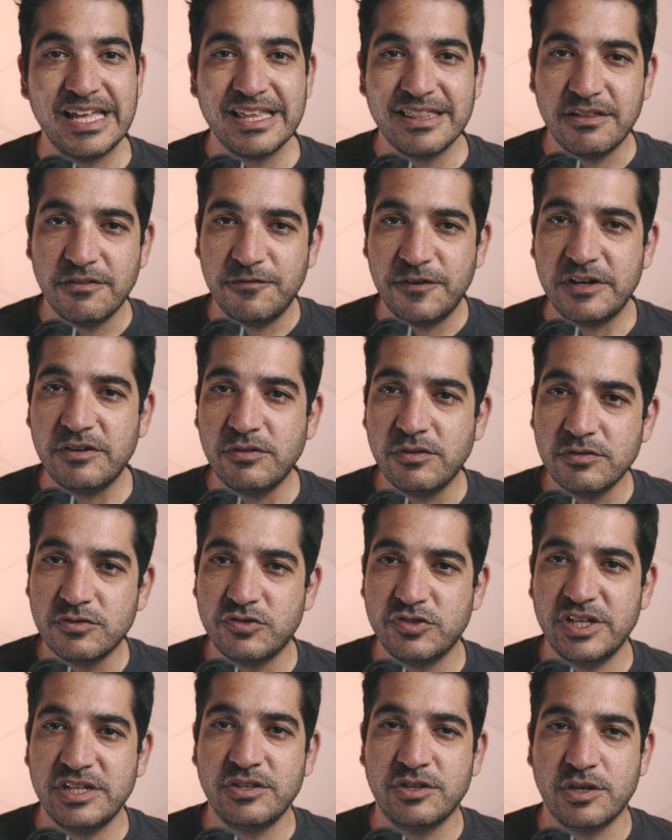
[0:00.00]
The Federal
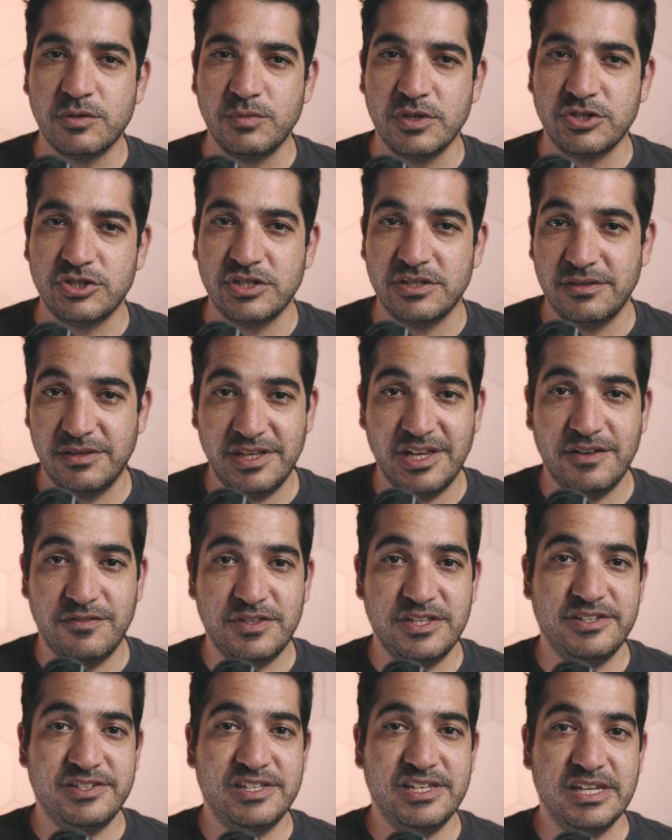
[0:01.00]
Trade Commission, the
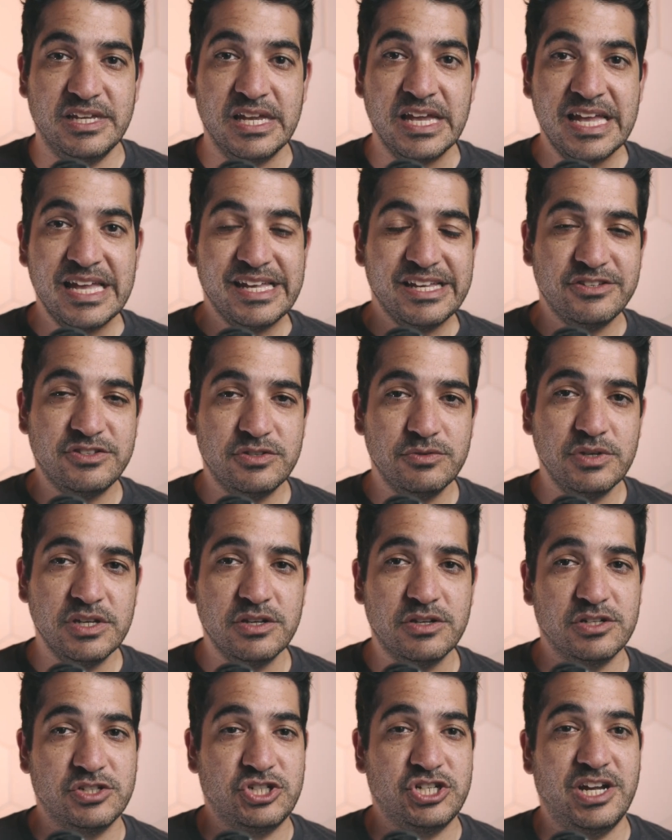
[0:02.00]
FTC, is
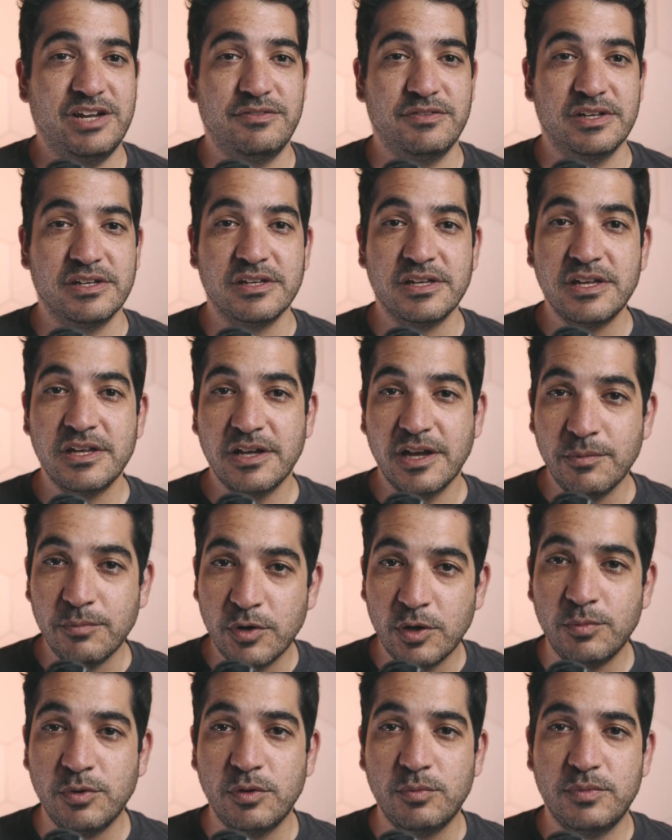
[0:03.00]
suing Kochava, a
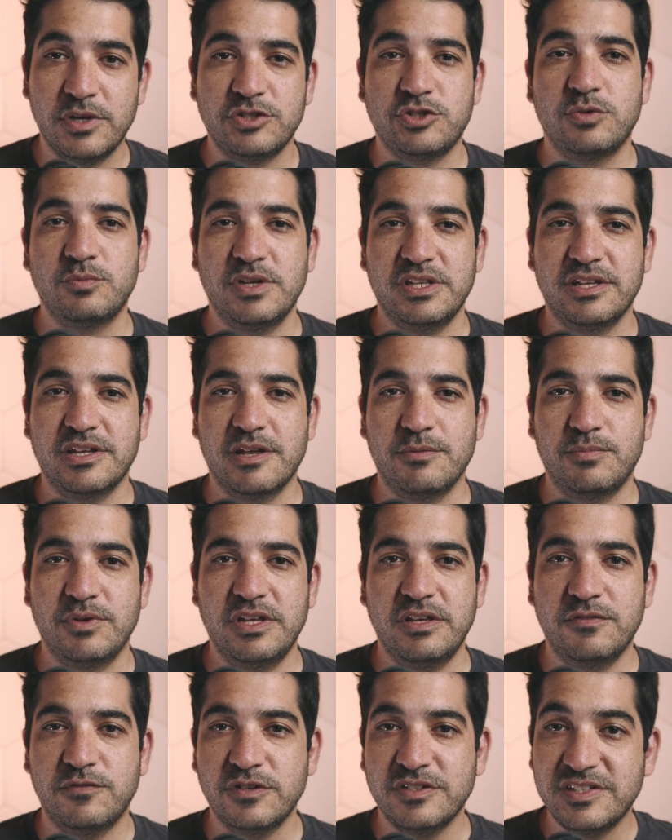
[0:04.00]
mobile measurement
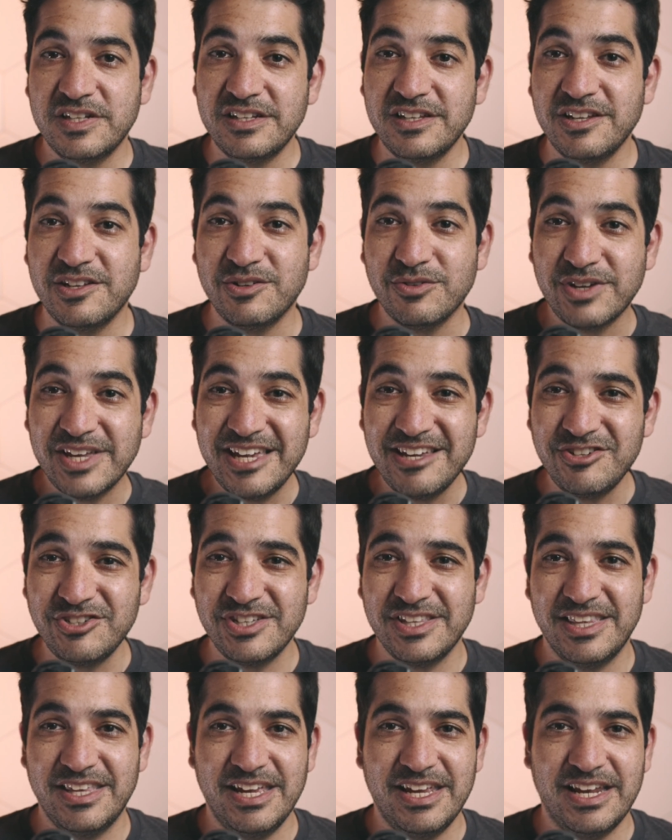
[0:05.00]
company, for selling
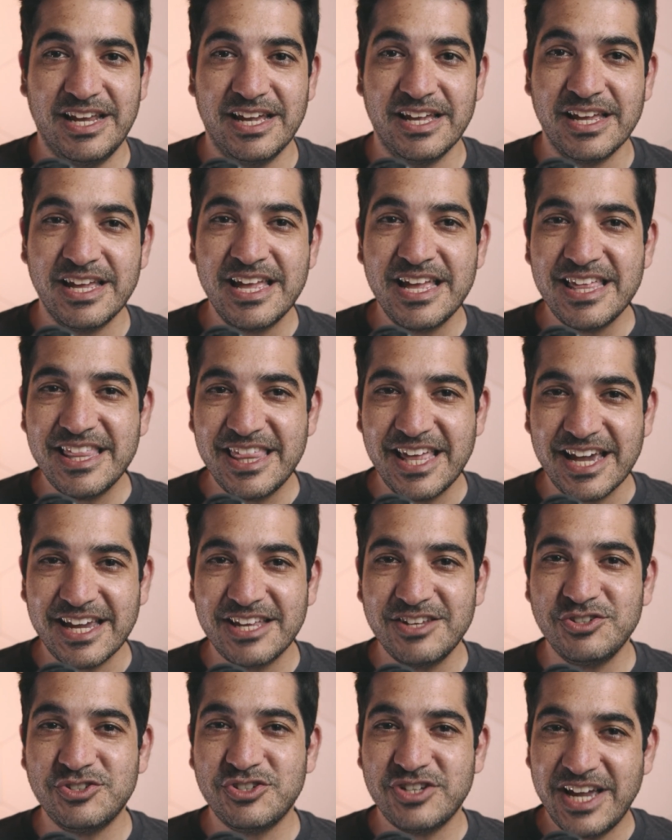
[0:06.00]
location data that
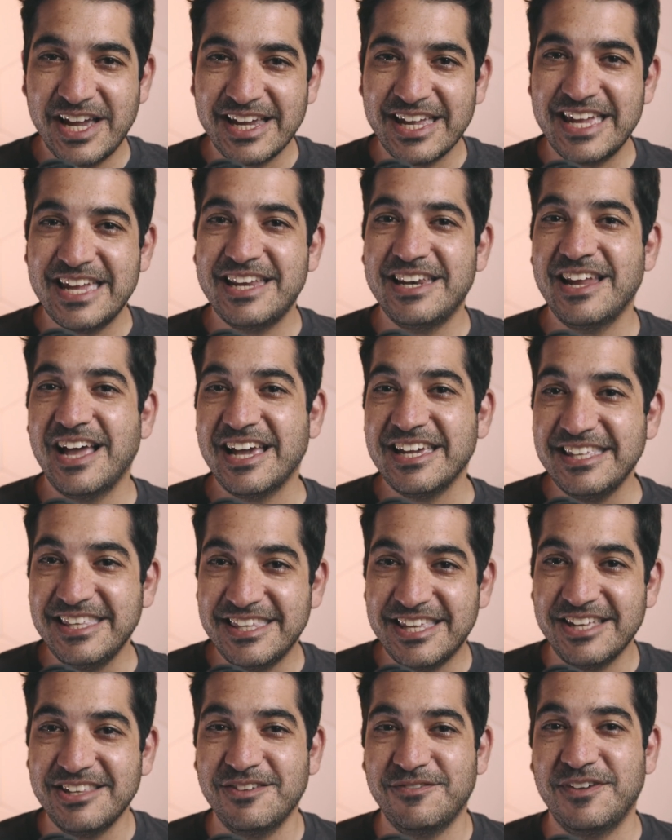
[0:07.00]
can track and
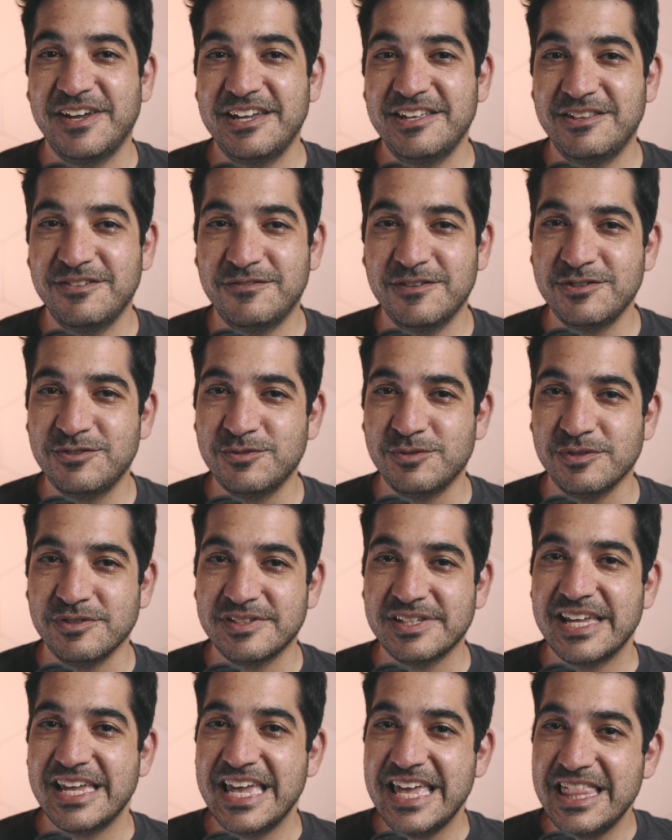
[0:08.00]
identify
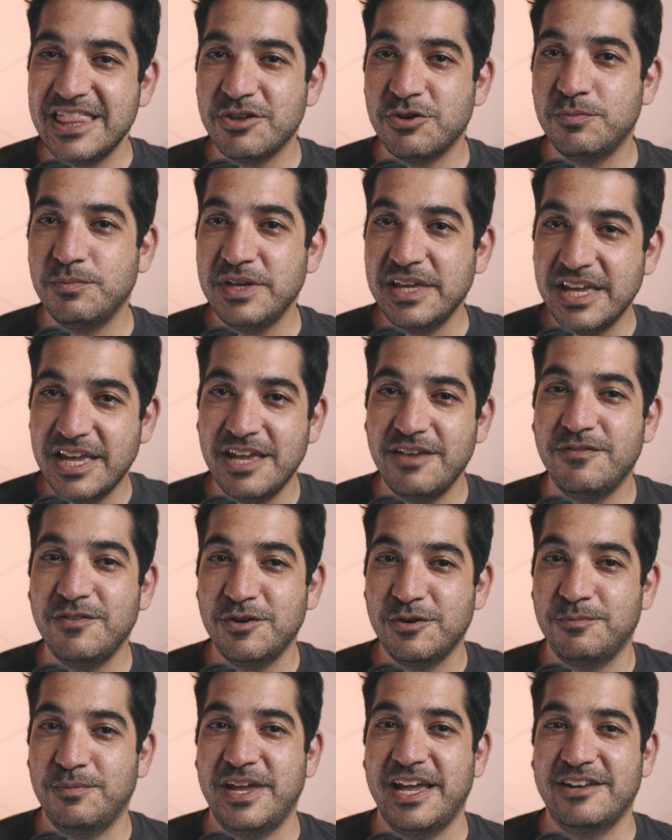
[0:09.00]
individuals and their
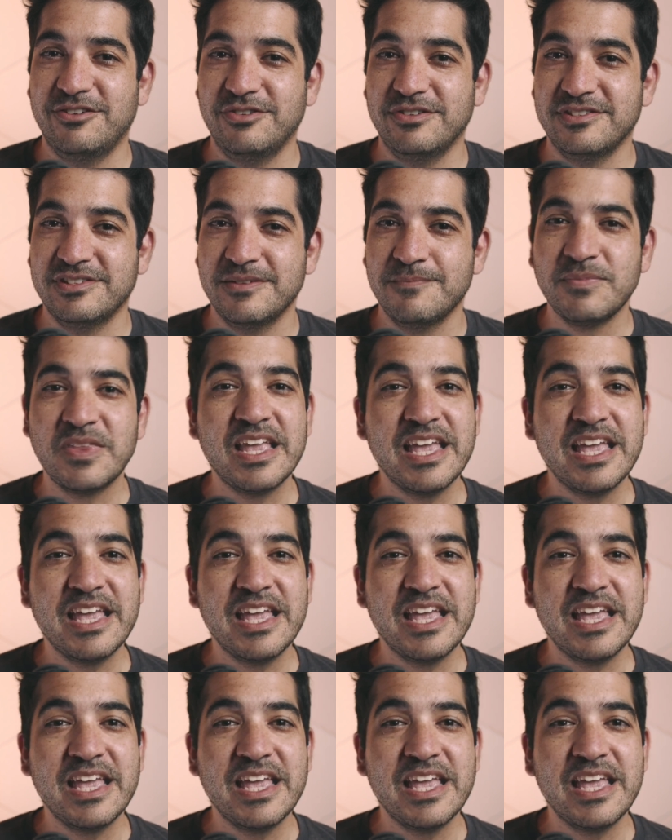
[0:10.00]
behavior patterns.